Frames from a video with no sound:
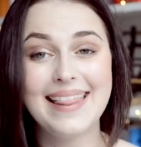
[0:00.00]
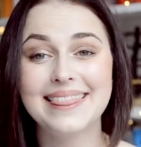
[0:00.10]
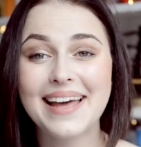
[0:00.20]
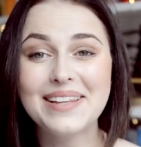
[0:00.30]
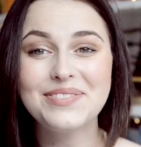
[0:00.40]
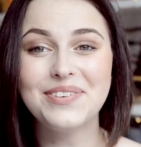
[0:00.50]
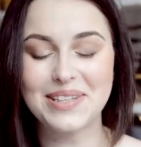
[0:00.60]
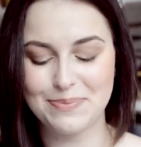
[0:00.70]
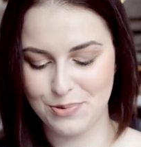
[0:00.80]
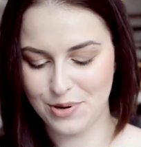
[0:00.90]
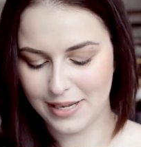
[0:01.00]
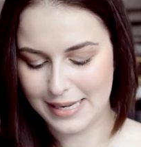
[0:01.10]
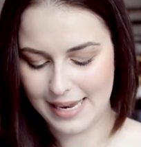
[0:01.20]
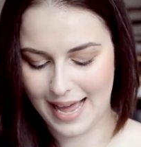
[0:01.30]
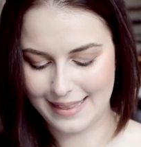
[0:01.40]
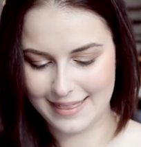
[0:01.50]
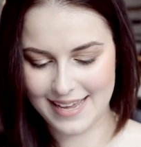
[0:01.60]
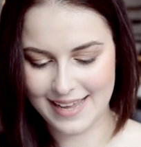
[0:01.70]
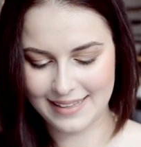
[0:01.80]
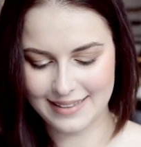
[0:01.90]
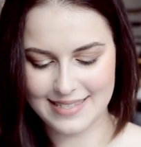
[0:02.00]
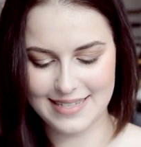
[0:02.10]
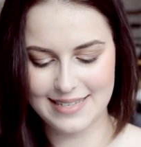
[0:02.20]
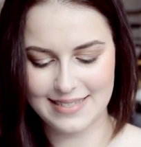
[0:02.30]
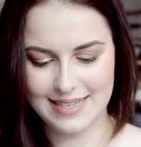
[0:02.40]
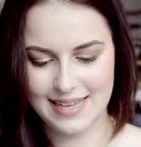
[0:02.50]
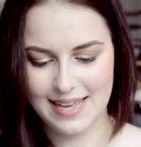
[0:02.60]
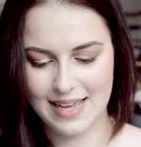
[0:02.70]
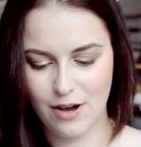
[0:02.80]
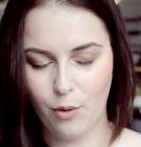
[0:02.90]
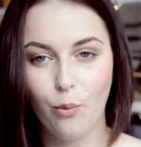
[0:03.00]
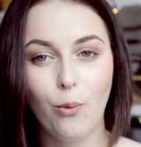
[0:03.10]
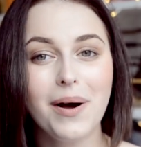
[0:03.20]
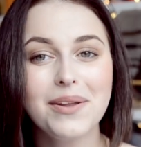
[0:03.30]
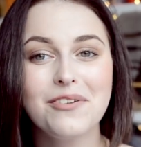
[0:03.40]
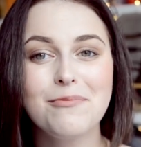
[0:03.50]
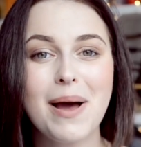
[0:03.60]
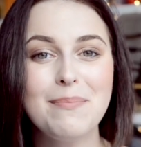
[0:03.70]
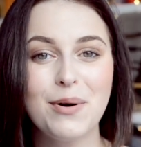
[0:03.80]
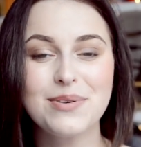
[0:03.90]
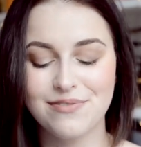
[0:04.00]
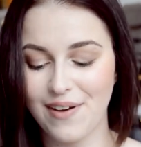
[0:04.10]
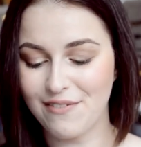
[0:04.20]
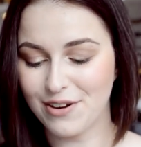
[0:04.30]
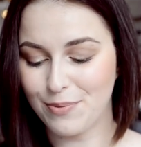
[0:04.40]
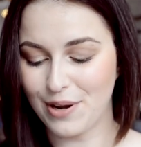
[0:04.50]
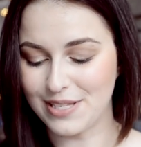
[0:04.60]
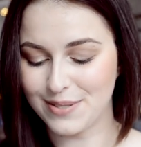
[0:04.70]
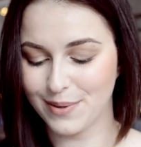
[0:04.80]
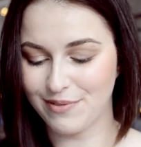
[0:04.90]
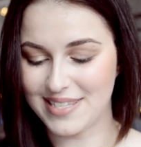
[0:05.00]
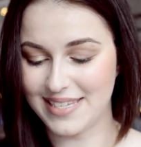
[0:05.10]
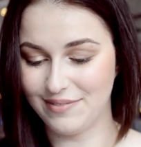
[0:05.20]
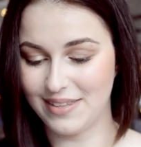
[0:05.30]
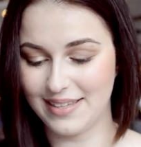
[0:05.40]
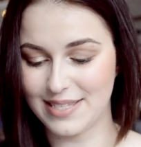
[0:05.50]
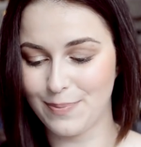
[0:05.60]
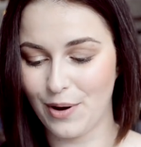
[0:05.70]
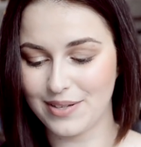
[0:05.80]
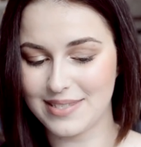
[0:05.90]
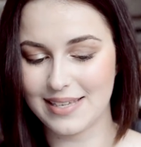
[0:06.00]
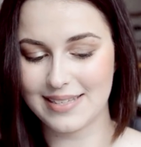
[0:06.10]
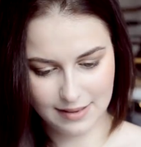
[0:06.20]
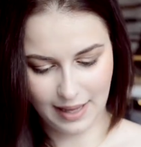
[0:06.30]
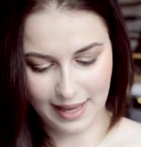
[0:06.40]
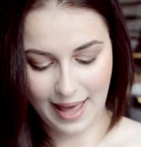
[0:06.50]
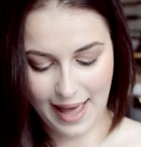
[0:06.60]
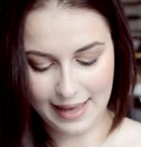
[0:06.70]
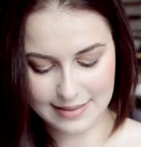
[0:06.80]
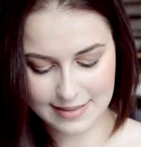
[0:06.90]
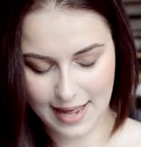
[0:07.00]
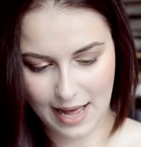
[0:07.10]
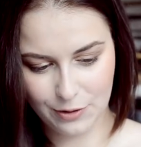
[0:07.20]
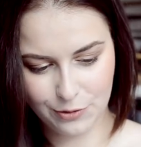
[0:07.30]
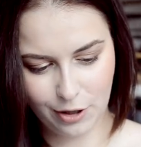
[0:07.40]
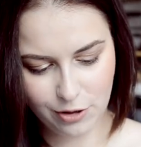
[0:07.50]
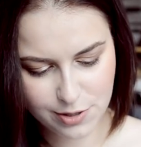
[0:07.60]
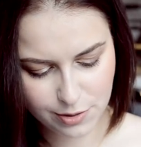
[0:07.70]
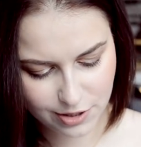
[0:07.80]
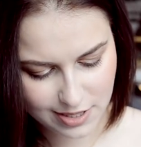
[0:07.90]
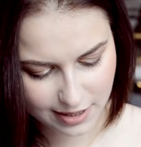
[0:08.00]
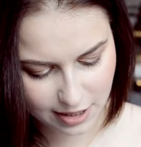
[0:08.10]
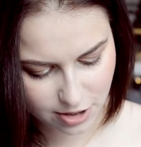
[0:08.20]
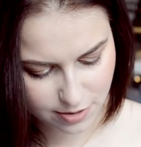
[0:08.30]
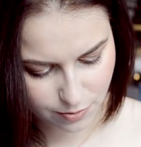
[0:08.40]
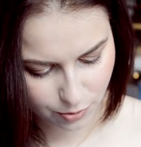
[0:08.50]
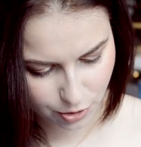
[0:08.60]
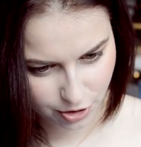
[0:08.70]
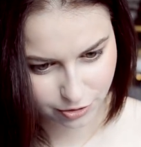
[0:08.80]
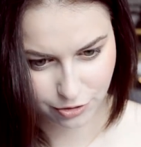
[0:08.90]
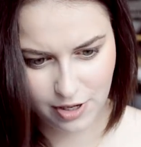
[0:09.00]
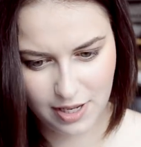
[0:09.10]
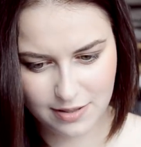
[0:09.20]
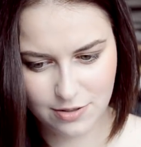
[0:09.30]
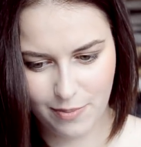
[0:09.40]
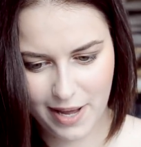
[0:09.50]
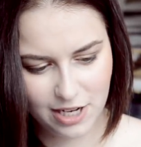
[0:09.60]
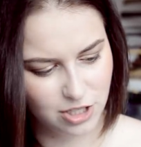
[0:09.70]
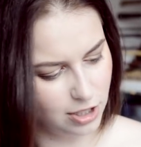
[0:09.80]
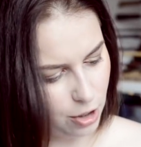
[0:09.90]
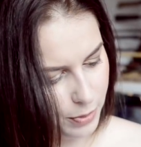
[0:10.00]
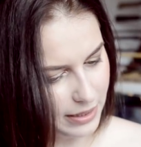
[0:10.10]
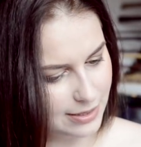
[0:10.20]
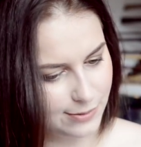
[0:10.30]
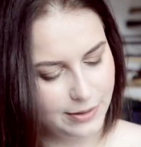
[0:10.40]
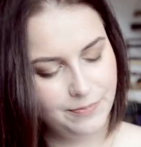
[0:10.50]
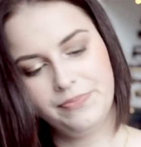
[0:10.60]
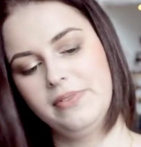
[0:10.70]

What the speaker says: And then for the print, I think this is one of my most favorite prints we received in these boxes, like hands down. It also looks like there's more underneath, so I might actually open this one.